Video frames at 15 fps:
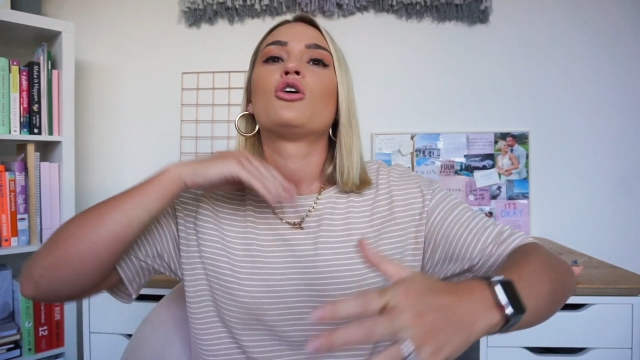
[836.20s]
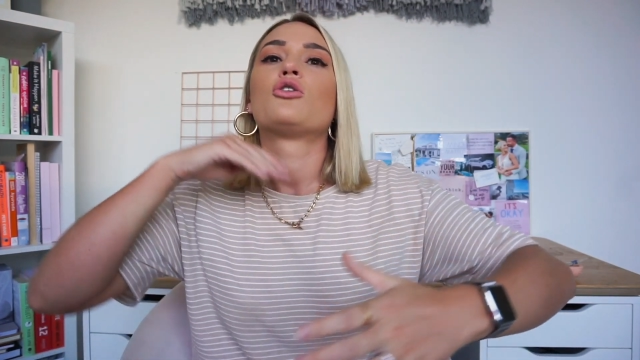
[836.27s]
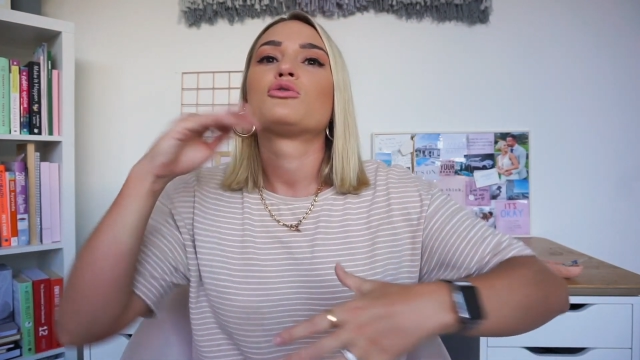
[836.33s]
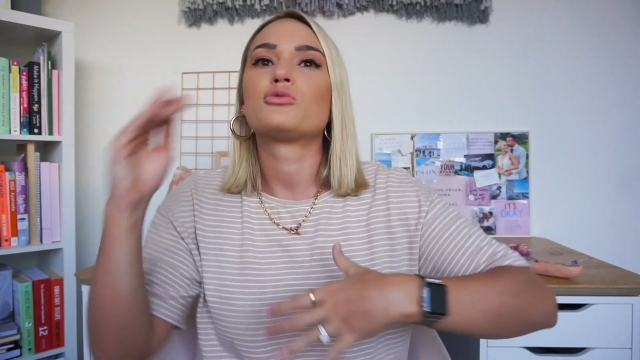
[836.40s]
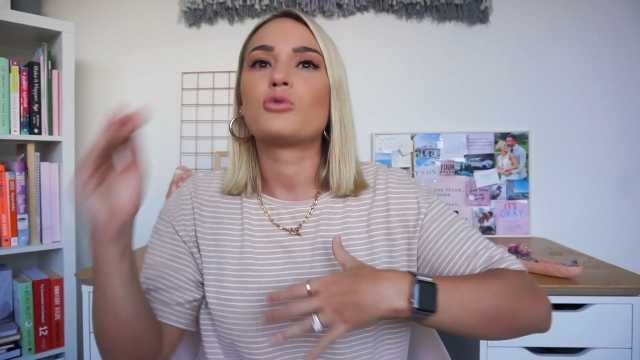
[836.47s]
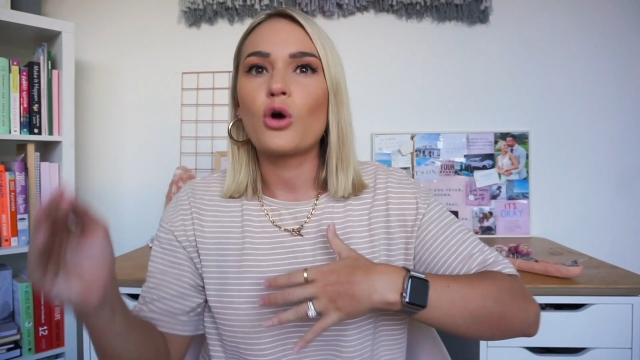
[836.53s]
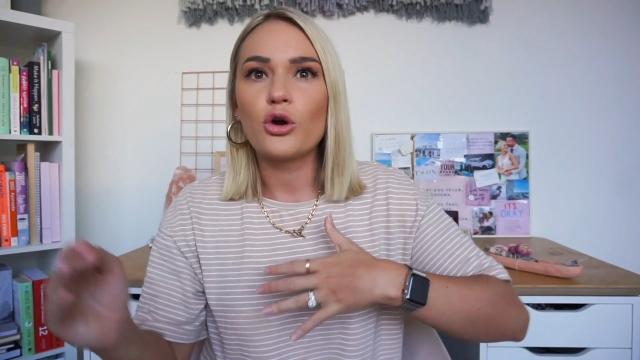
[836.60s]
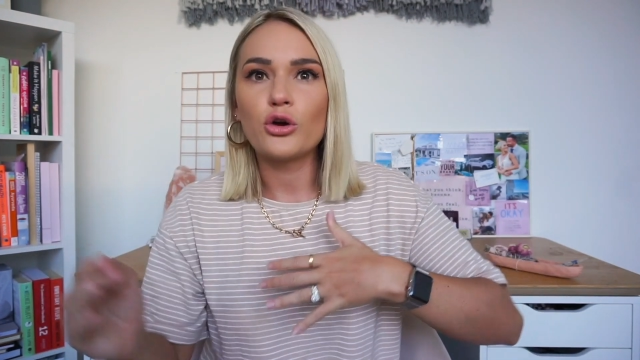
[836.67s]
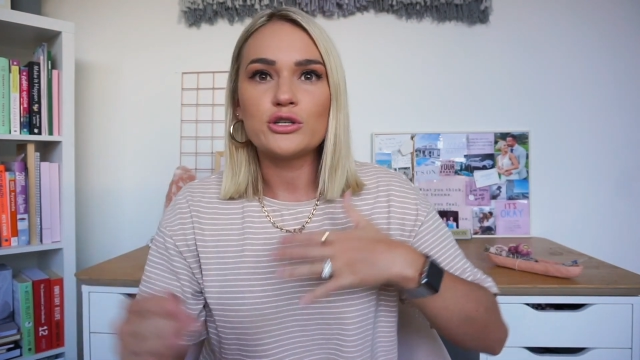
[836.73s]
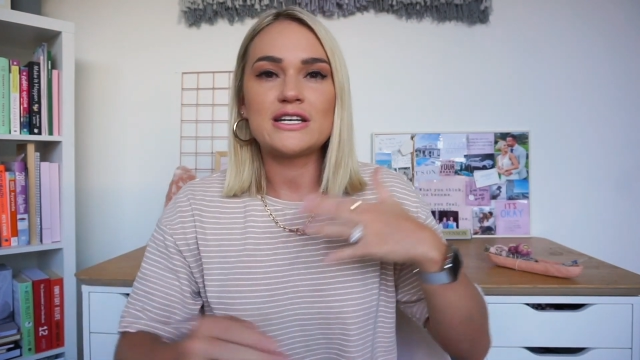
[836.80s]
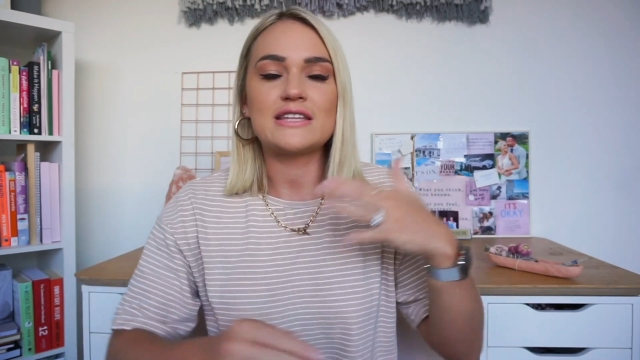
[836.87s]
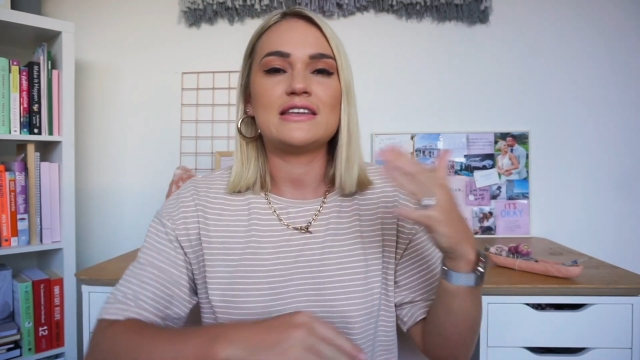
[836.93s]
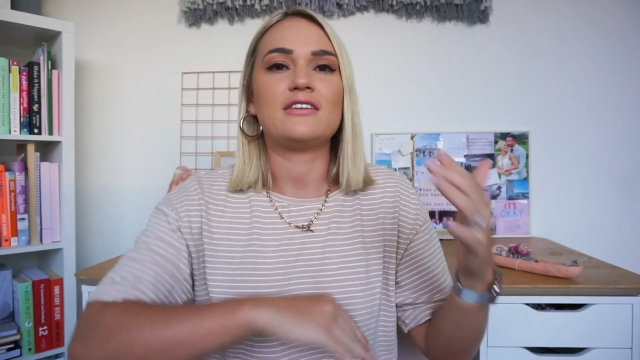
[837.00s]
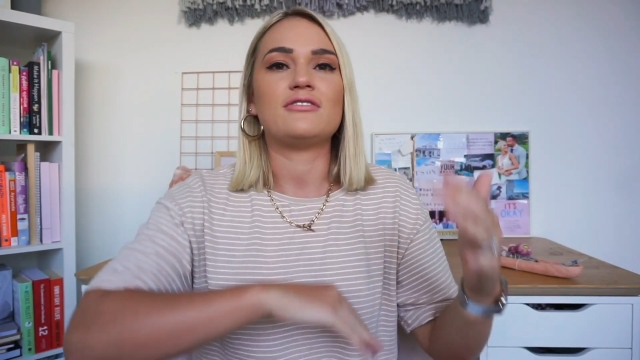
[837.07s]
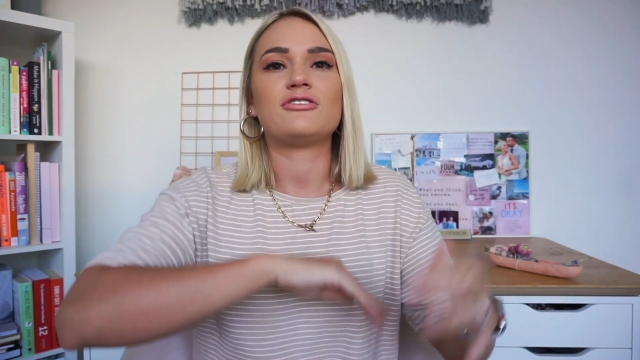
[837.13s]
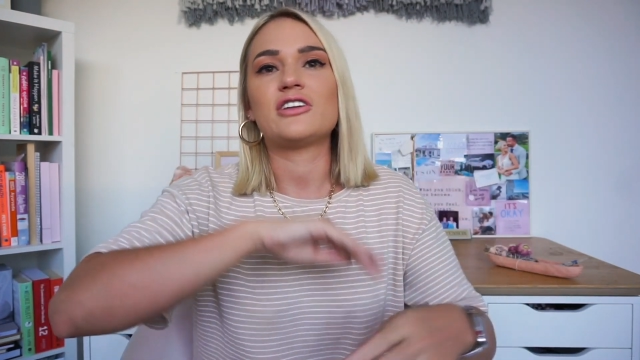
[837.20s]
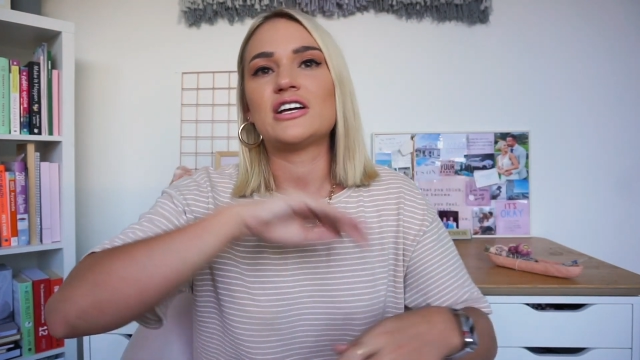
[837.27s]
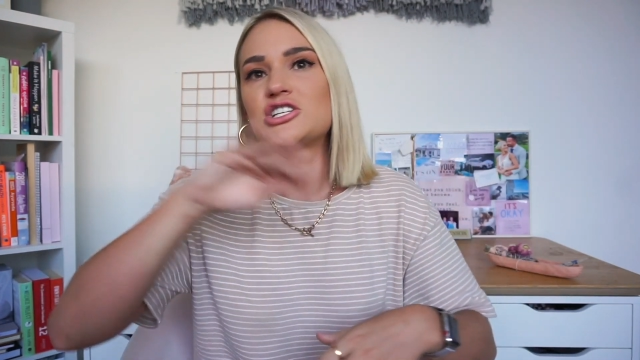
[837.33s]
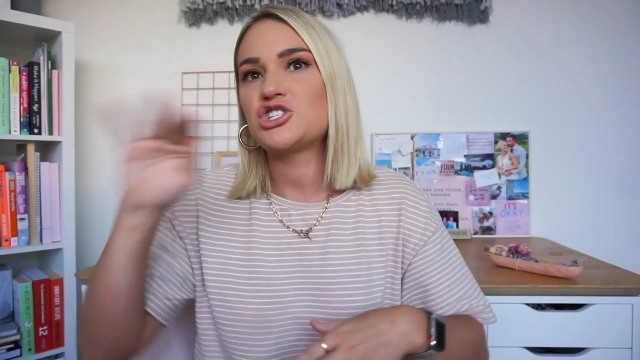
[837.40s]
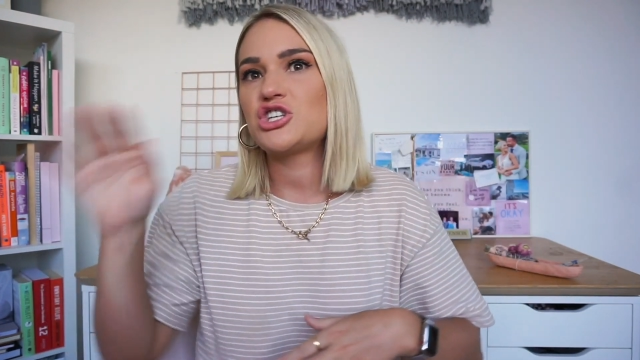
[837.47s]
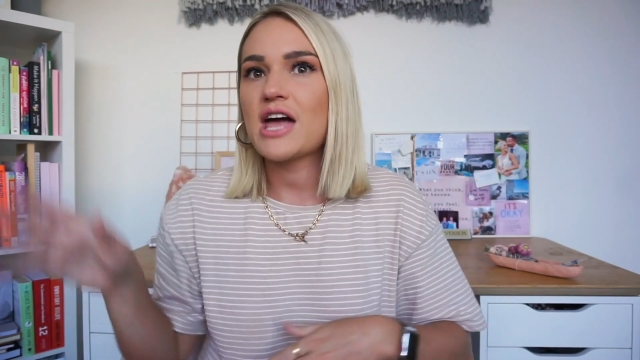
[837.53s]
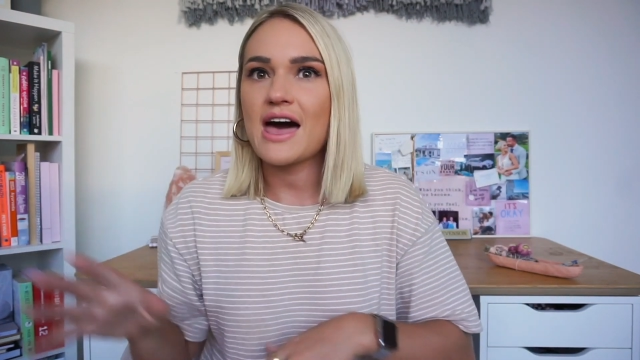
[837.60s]
wrote and then
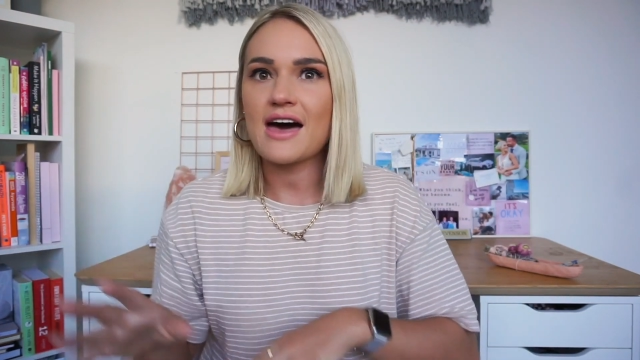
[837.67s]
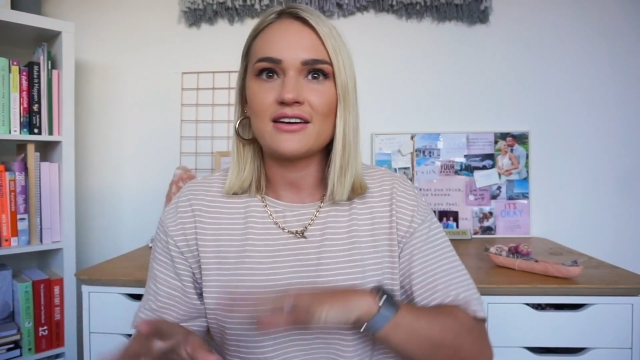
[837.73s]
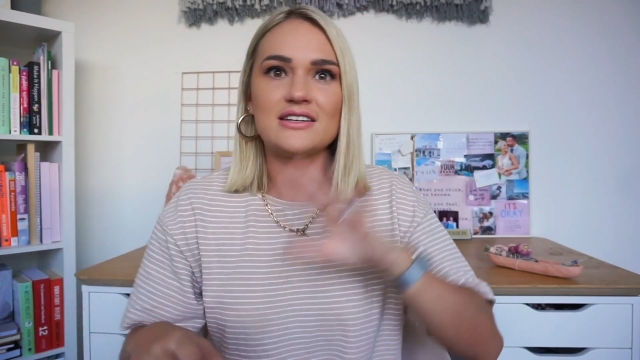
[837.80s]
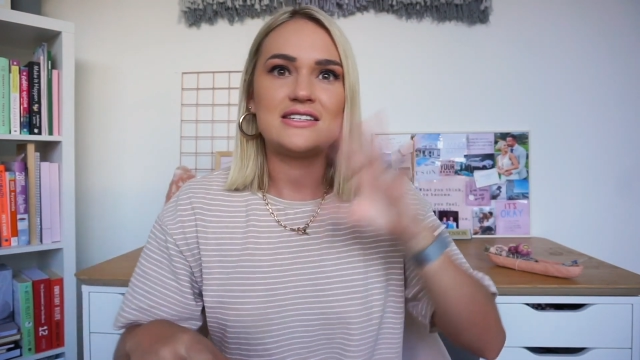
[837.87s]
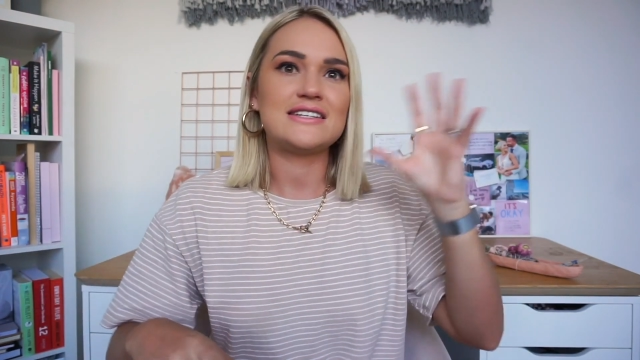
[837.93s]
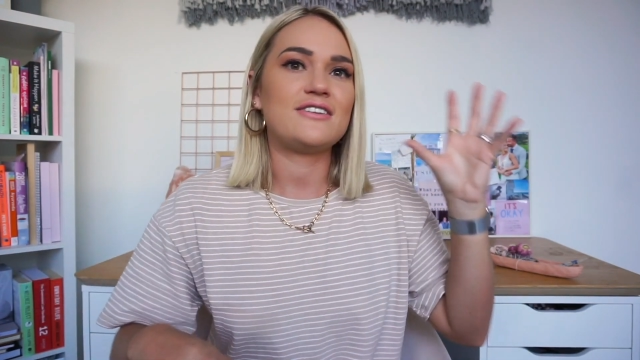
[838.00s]
fleshed out and